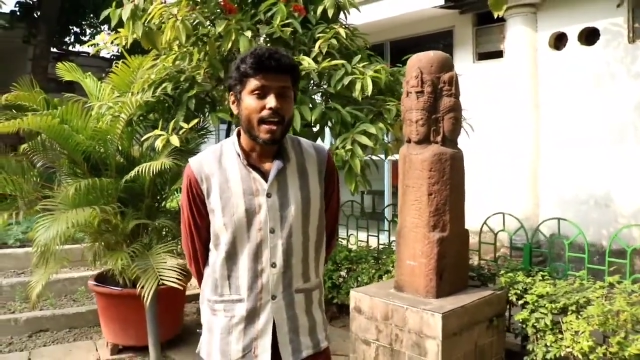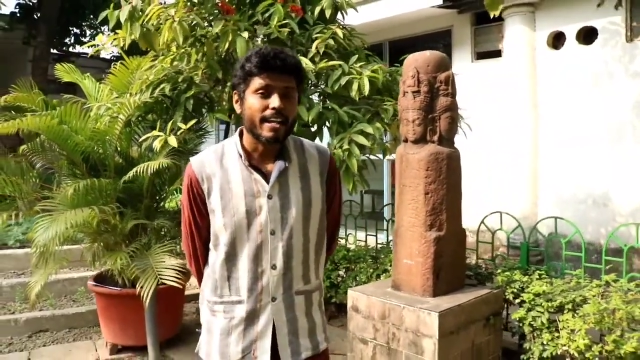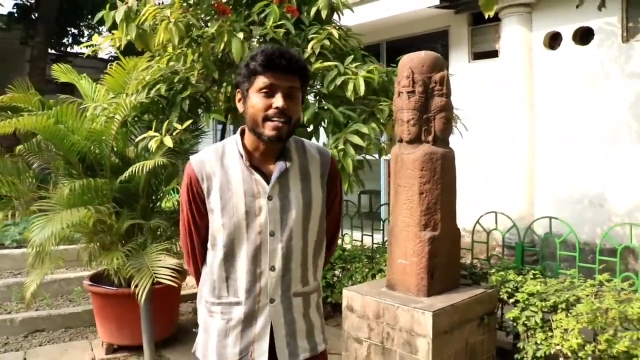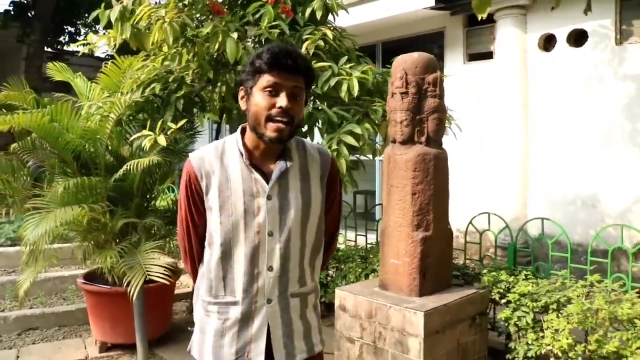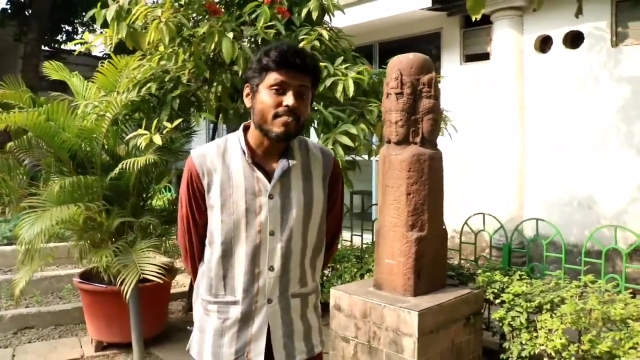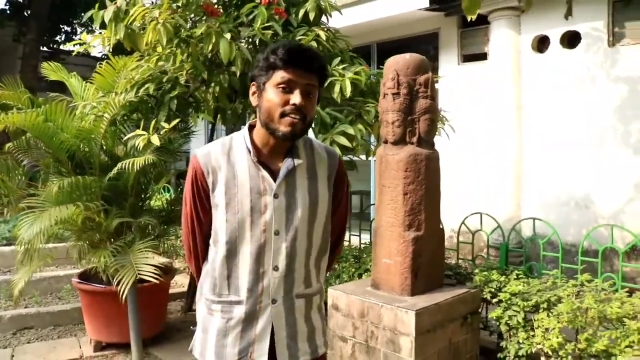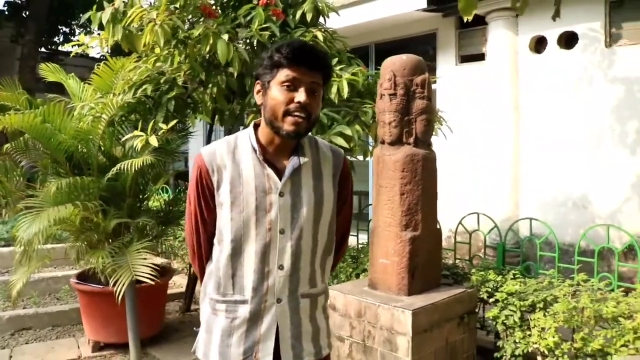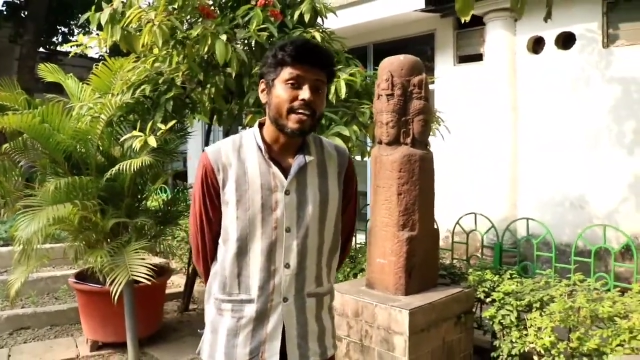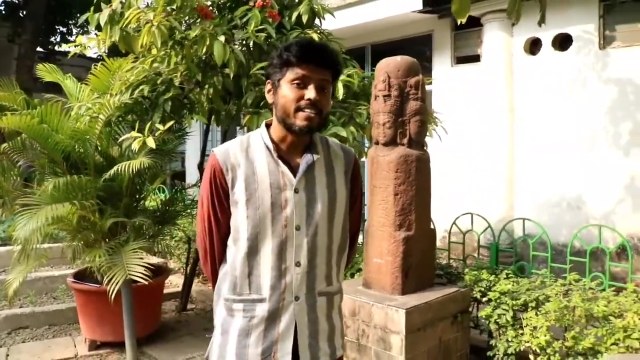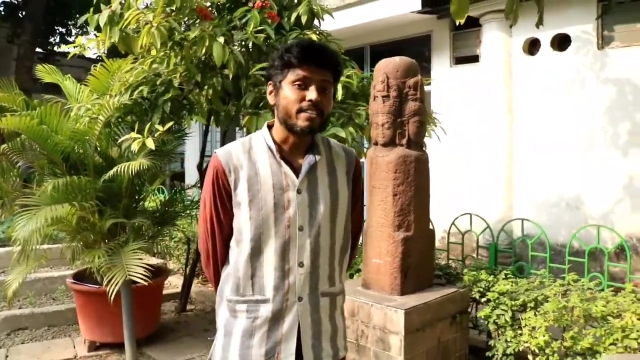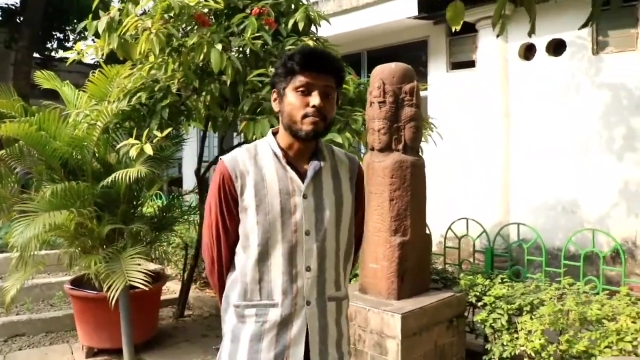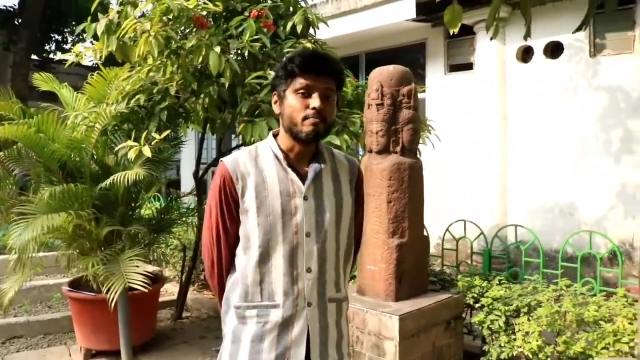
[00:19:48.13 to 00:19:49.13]
and
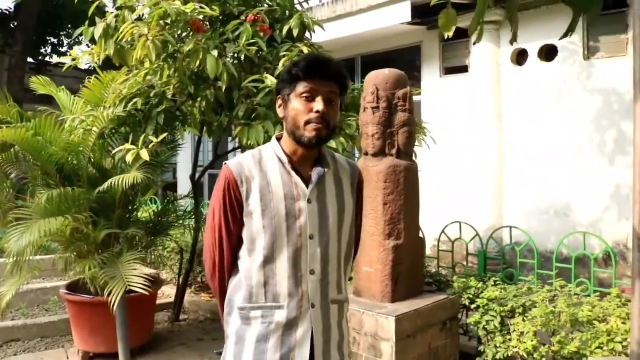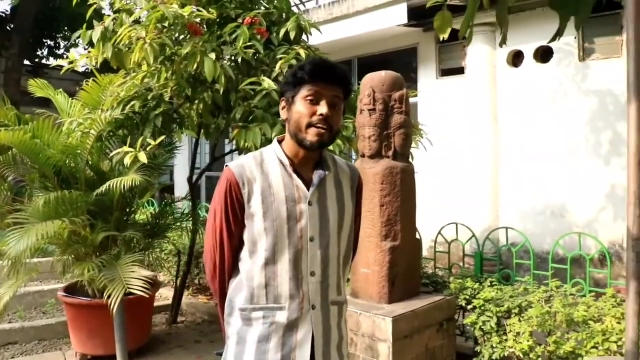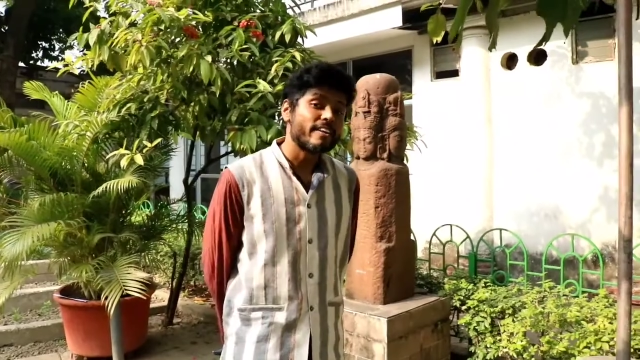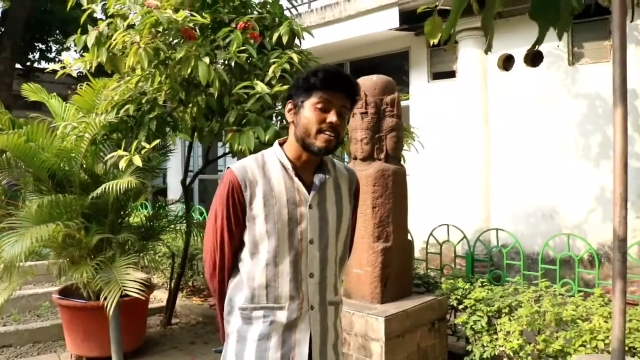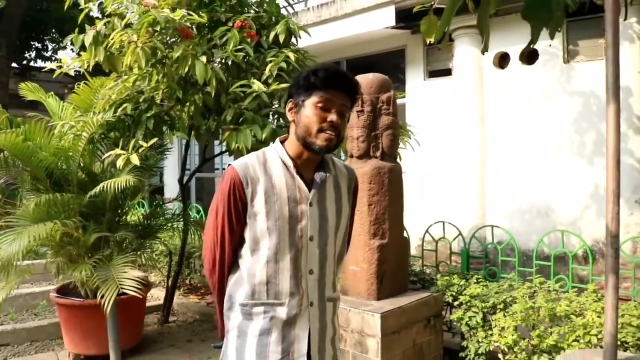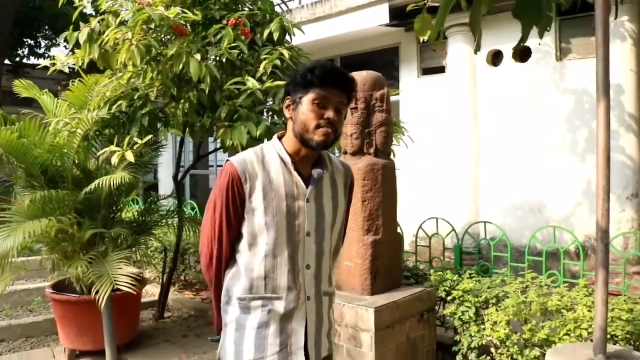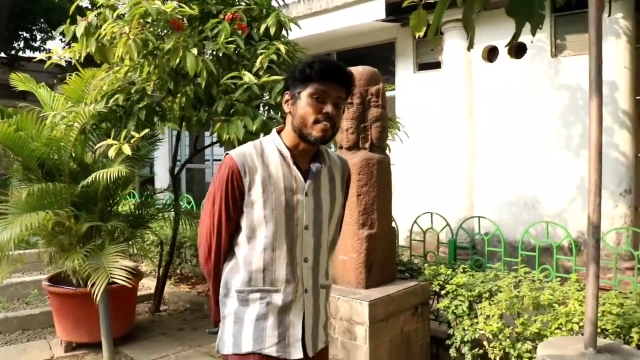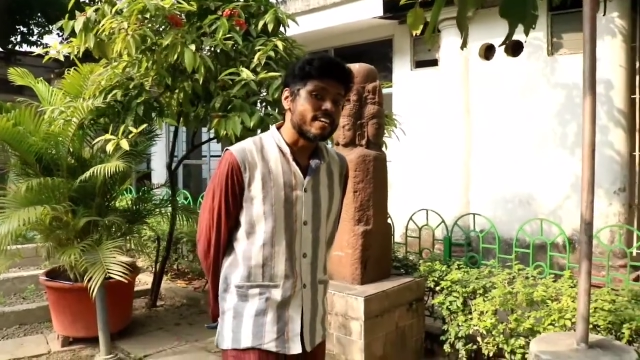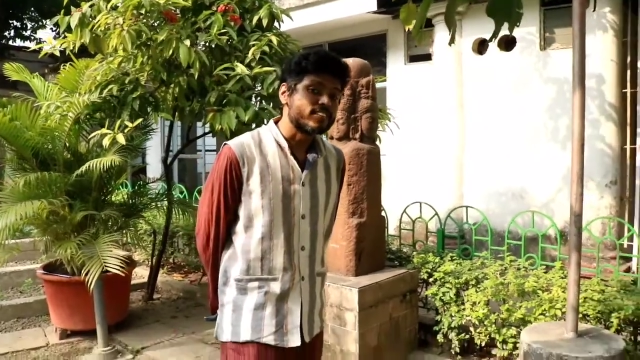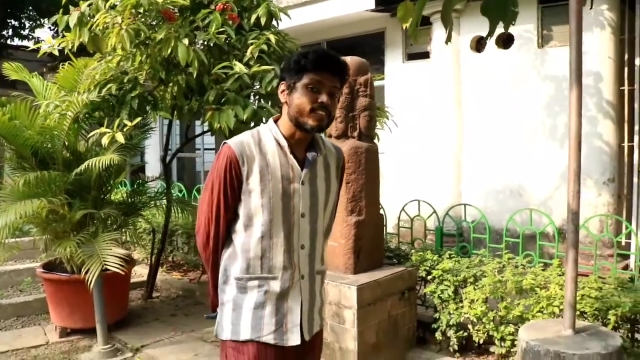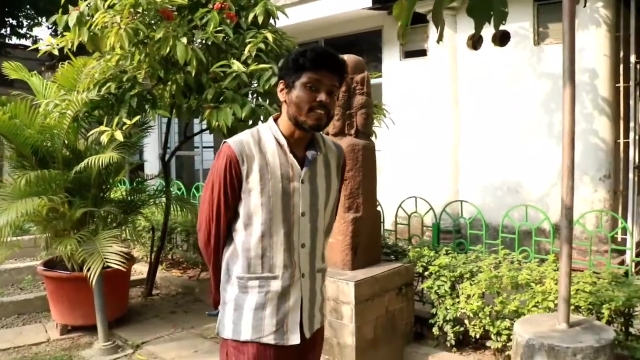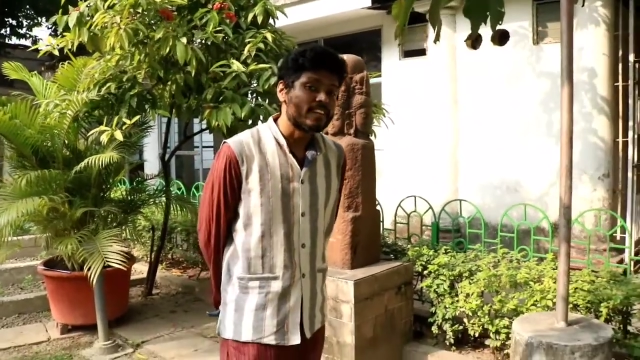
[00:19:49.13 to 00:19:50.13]
navigated myriad
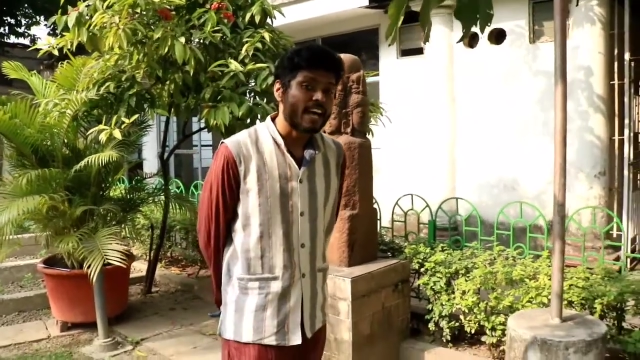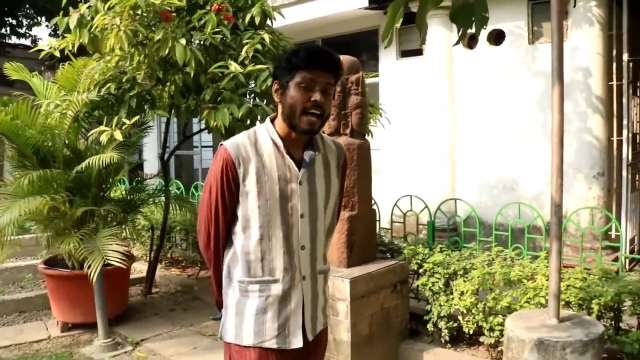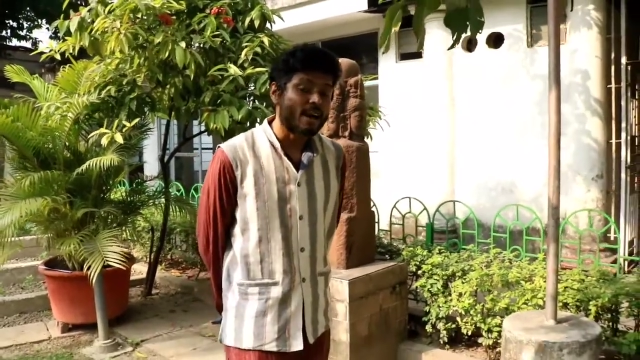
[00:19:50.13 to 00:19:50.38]
events,